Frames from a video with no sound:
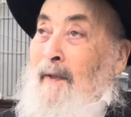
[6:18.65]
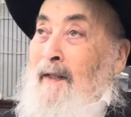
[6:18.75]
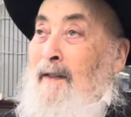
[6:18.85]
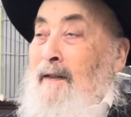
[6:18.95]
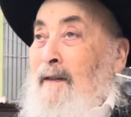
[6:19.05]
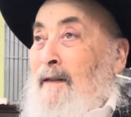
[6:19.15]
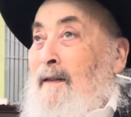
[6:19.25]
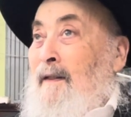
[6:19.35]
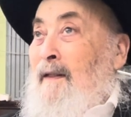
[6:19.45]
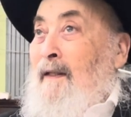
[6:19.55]
Mele,
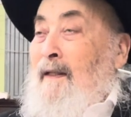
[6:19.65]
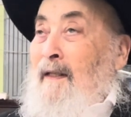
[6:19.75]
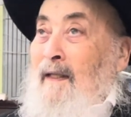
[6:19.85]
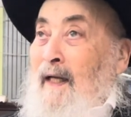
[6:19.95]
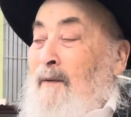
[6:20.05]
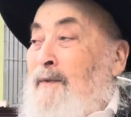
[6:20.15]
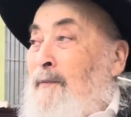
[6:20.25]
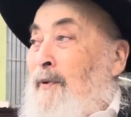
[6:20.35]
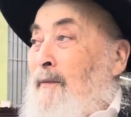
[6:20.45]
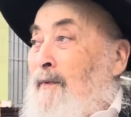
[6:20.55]
it helped the
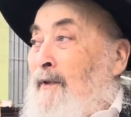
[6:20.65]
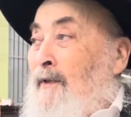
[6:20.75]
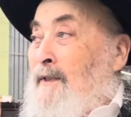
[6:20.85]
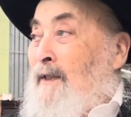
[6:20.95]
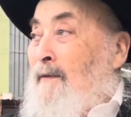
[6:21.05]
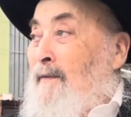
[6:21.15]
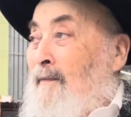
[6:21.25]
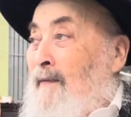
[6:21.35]
people also.